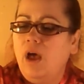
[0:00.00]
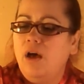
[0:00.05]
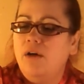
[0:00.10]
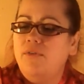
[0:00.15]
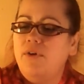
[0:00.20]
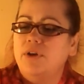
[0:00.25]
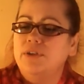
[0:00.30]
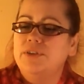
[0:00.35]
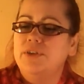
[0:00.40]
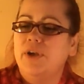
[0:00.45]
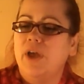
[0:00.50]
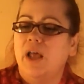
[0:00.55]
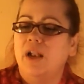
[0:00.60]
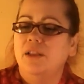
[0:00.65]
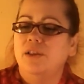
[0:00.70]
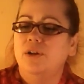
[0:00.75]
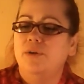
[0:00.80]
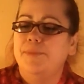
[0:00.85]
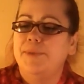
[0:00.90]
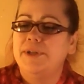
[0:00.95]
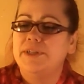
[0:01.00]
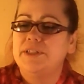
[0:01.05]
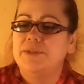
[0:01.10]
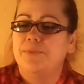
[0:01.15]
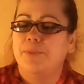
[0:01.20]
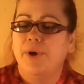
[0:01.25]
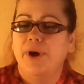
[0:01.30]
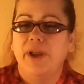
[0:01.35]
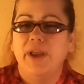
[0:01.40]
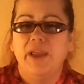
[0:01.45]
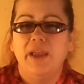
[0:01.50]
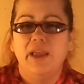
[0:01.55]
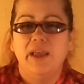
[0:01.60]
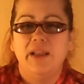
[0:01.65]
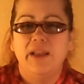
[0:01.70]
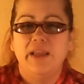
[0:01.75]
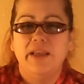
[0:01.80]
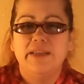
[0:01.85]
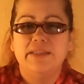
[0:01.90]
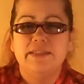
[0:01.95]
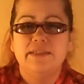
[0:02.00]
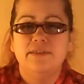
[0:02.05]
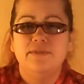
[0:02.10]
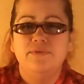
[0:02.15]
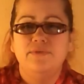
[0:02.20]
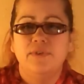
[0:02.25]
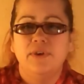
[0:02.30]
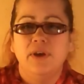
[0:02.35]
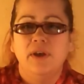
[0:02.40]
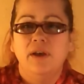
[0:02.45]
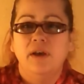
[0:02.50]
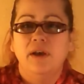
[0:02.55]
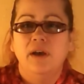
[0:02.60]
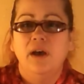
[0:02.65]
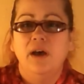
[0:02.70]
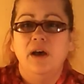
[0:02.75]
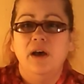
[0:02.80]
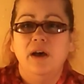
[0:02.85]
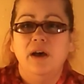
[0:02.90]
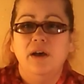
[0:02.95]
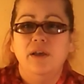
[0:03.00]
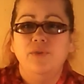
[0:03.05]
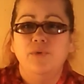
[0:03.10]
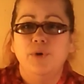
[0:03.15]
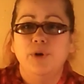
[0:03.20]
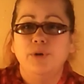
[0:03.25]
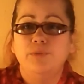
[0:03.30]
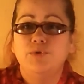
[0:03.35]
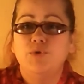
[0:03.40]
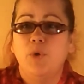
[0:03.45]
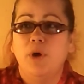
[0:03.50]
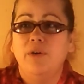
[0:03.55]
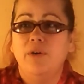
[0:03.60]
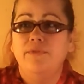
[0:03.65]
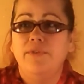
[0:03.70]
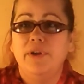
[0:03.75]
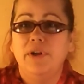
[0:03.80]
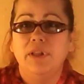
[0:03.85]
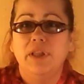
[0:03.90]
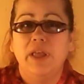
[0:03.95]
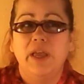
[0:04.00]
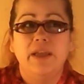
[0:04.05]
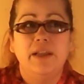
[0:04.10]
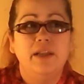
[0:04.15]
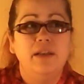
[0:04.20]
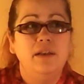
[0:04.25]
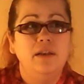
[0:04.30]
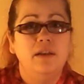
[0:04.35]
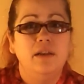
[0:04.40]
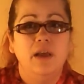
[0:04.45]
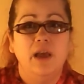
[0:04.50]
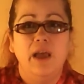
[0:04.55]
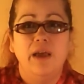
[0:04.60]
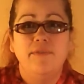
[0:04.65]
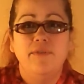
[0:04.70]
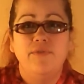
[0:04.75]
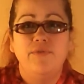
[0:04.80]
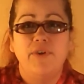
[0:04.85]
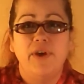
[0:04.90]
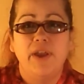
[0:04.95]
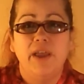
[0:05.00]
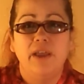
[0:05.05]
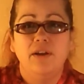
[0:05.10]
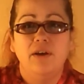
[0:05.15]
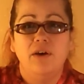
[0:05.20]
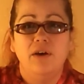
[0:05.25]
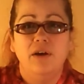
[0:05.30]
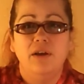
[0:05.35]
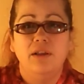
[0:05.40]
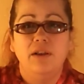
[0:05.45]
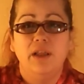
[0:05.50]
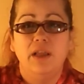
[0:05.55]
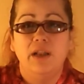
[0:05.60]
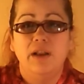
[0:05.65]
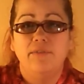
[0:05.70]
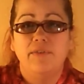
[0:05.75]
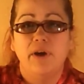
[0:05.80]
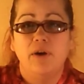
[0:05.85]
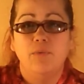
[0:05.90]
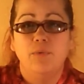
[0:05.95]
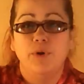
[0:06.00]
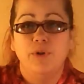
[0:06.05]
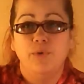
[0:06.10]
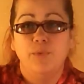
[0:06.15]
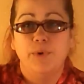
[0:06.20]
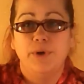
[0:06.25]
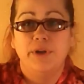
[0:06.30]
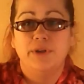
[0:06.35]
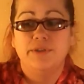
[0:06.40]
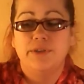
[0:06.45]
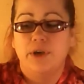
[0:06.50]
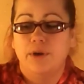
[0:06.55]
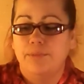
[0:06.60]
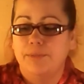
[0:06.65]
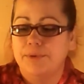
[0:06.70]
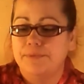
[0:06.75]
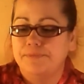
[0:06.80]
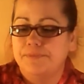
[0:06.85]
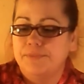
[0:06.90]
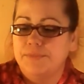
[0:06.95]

I've also got a little bit of spray adhesive. The room's well ventilated. I have a fan on and I've got one of the windows open.